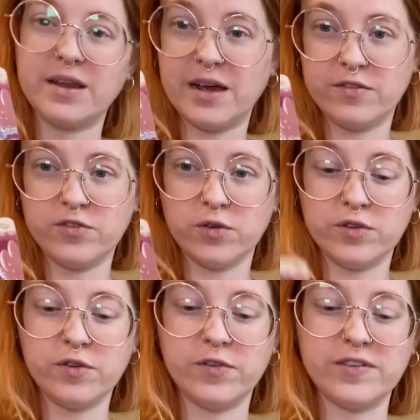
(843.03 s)
Knight of
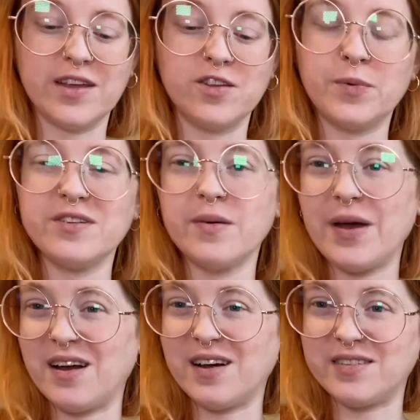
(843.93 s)
Swords reverse. Yeah, this person
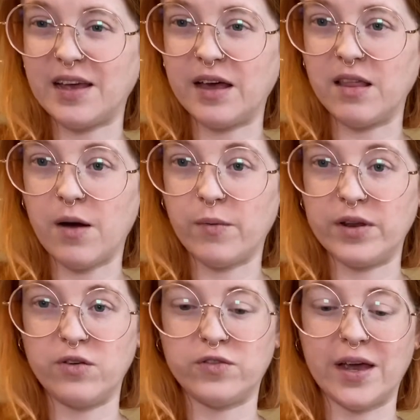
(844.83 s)
might not say a lot
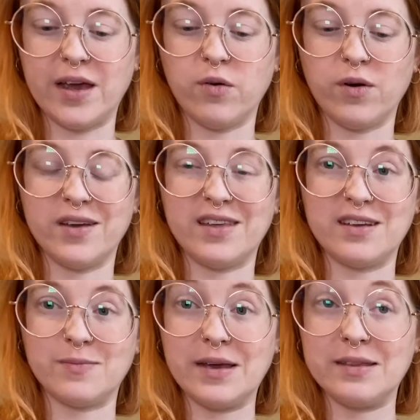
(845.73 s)
when you say it, or
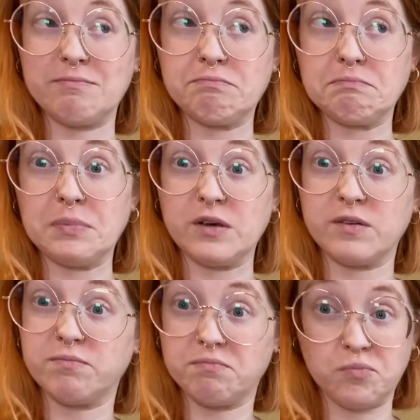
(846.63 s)
things might be
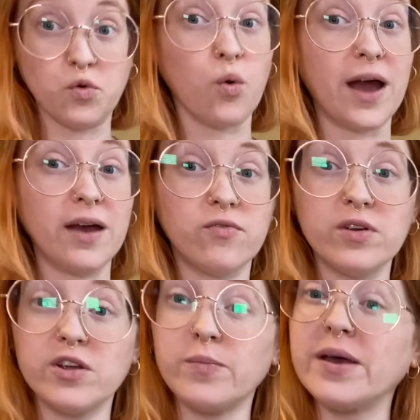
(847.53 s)
quiet for a
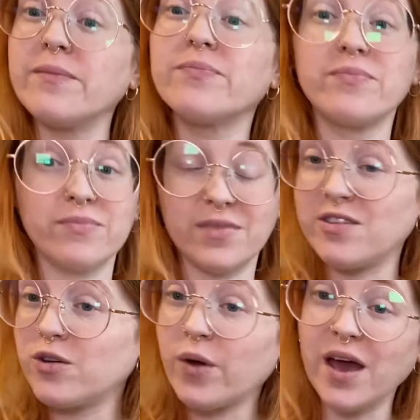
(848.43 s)
little bit.
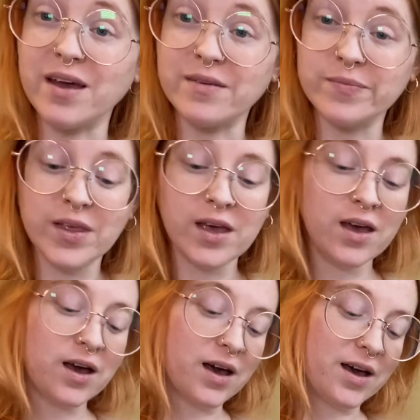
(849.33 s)
That's okay.
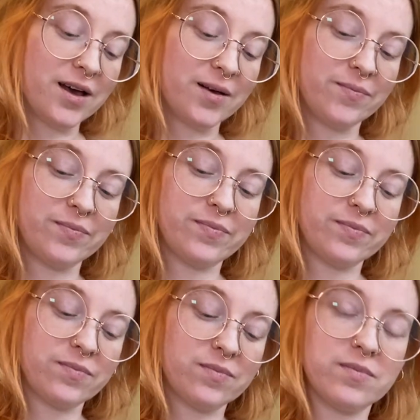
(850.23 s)

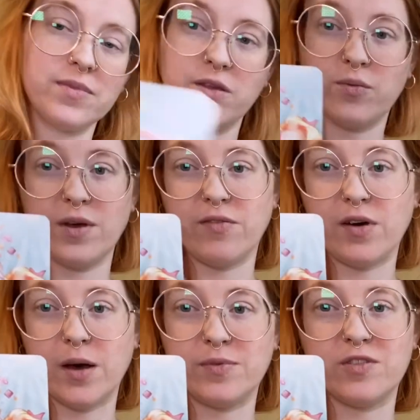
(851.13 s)
The Three of
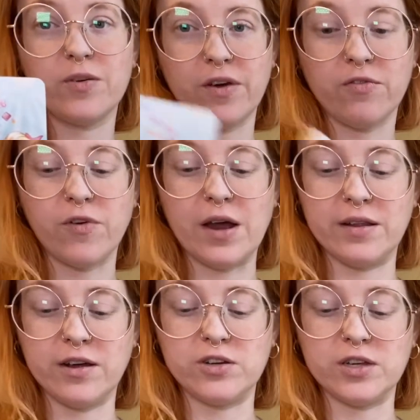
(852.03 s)
Cups, this could be a friend
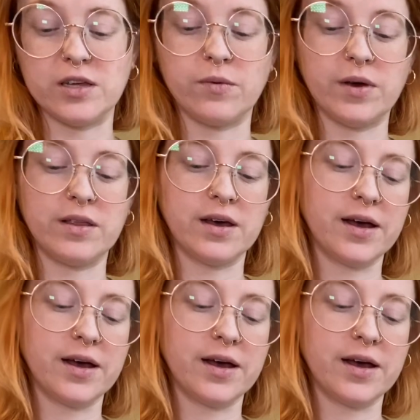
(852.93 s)
that you're dealing with.